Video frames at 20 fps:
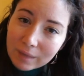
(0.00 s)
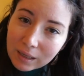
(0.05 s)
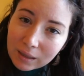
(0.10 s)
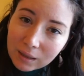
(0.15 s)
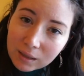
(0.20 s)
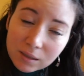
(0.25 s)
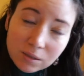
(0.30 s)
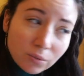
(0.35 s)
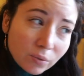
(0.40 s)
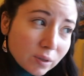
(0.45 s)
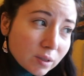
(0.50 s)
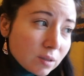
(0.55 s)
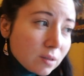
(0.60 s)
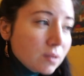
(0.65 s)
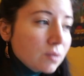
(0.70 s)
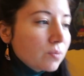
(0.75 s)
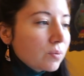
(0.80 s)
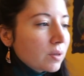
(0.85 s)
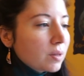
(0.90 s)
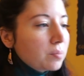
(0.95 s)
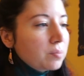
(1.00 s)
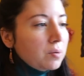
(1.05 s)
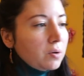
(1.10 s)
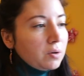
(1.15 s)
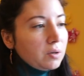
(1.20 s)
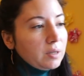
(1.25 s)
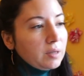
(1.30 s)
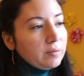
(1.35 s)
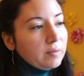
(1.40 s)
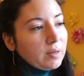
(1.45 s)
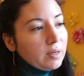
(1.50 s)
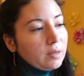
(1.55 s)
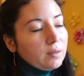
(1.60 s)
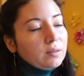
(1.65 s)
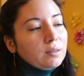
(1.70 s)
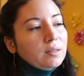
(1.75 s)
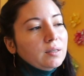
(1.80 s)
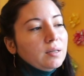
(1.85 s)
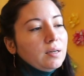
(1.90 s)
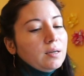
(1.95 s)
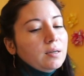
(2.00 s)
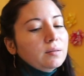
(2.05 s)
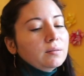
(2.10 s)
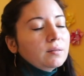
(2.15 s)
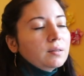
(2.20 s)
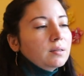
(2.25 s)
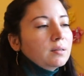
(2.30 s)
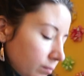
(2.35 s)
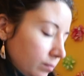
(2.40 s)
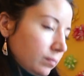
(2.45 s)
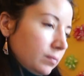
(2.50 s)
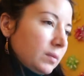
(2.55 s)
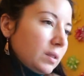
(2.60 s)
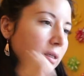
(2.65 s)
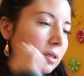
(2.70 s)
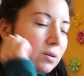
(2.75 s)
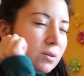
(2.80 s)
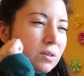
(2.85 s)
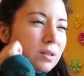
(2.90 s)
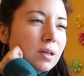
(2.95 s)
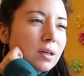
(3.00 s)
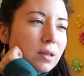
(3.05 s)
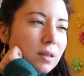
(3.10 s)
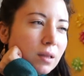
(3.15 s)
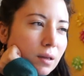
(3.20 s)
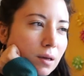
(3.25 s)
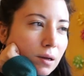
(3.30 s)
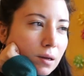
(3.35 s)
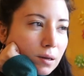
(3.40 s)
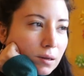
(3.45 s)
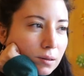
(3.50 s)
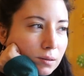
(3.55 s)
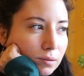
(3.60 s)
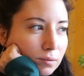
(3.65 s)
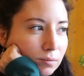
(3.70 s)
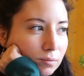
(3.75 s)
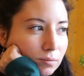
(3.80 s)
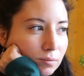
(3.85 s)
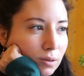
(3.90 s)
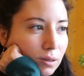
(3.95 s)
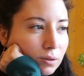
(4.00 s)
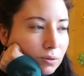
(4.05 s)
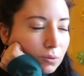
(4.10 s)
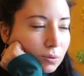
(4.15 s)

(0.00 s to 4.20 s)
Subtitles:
This one's with Bon Iver again. Sounds like that other